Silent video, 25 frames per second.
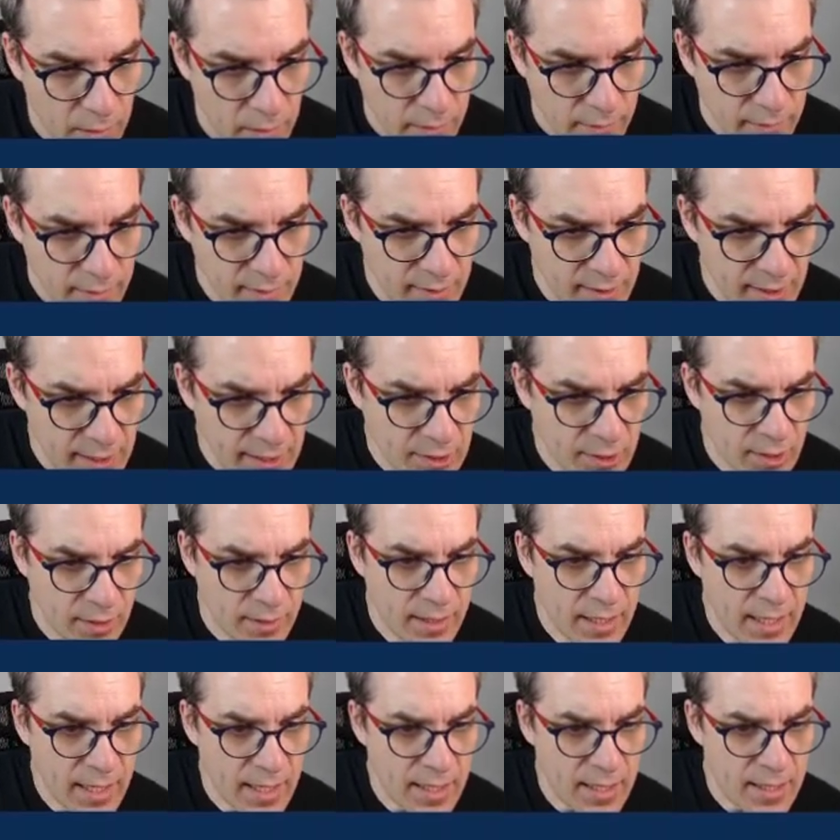Testing the
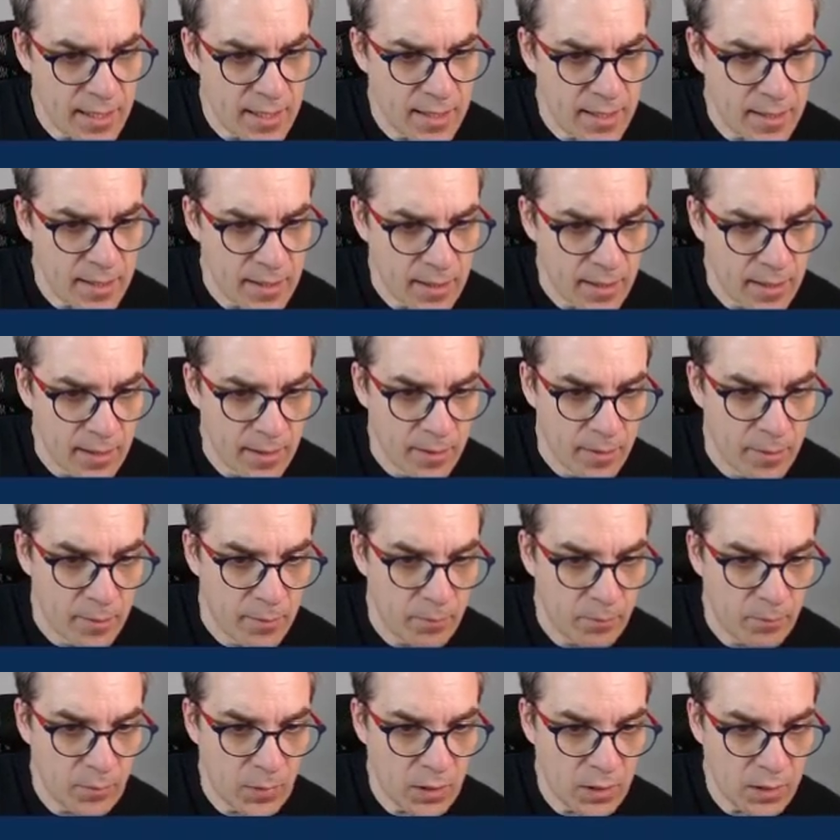data
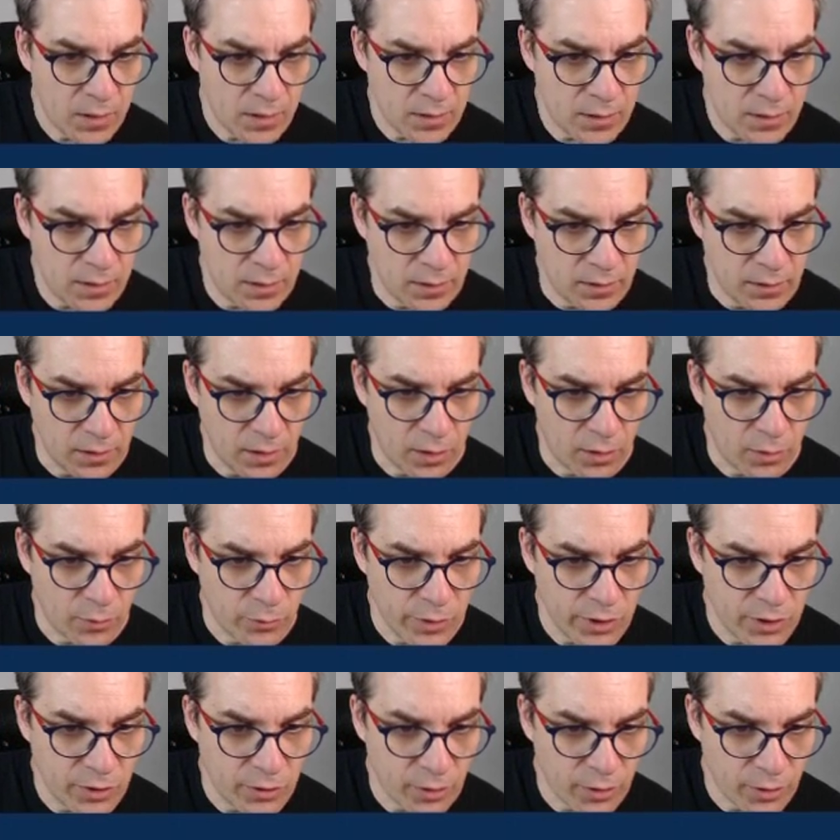model,
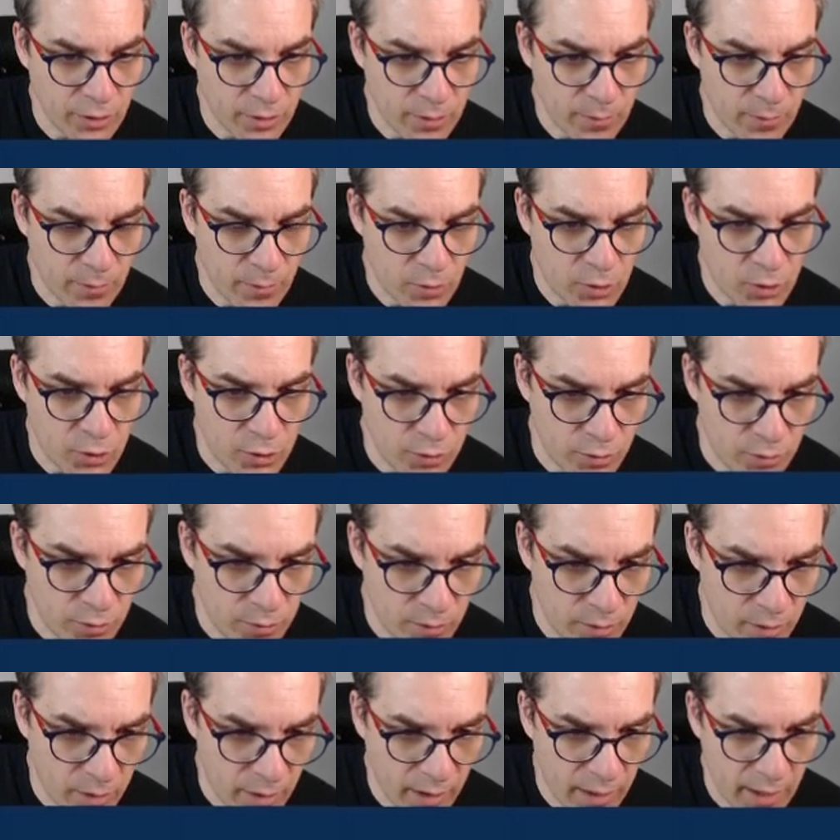return
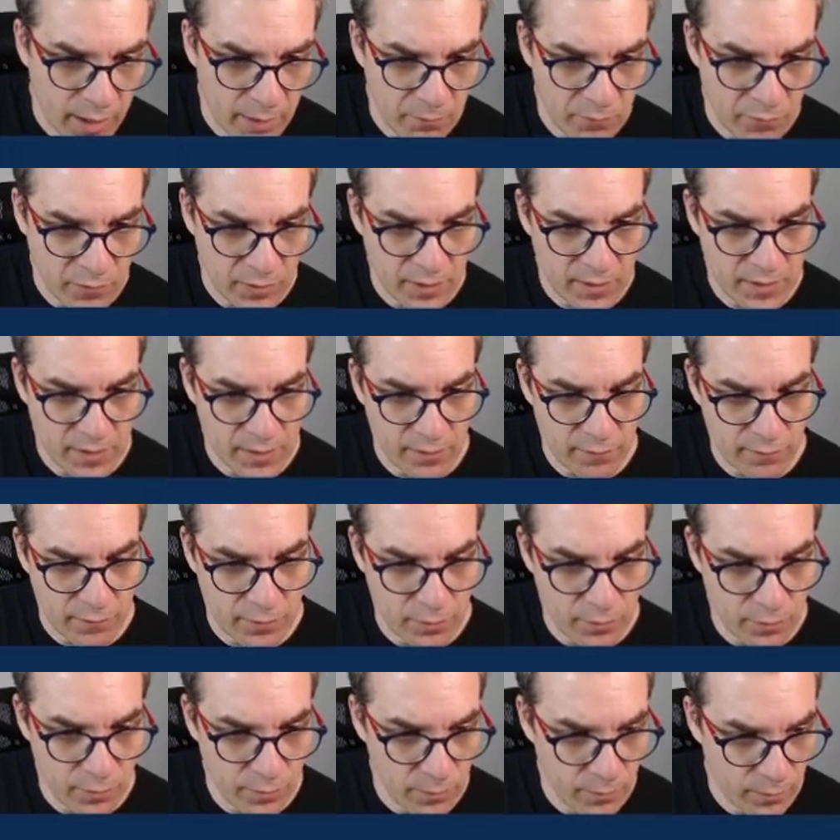to MVC
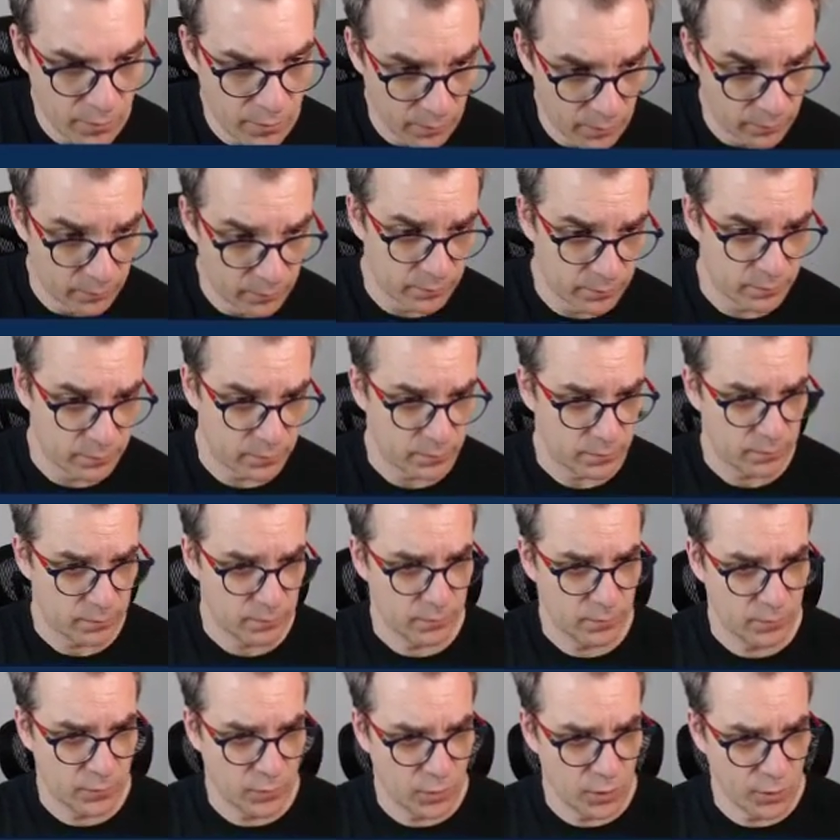view
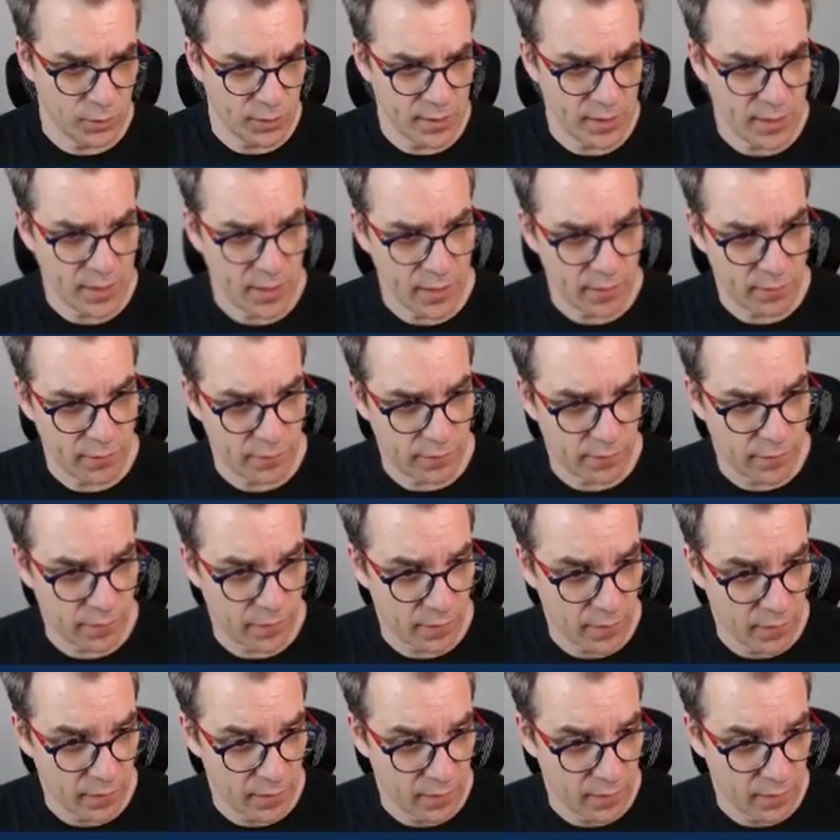to see if